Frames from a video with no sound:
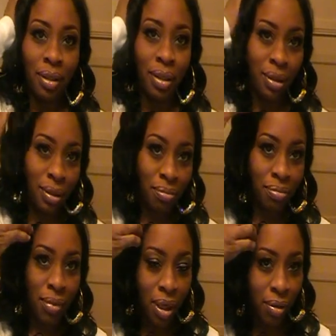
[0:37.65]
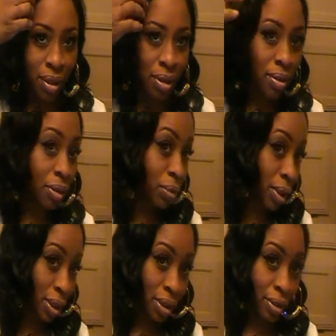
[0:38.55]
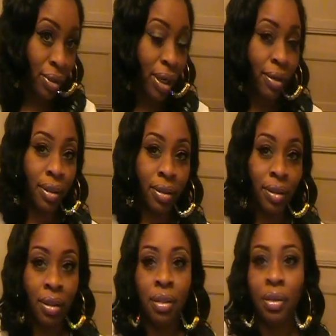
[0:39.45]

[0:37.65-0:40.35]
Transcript: Um, the only, the wig turned out good.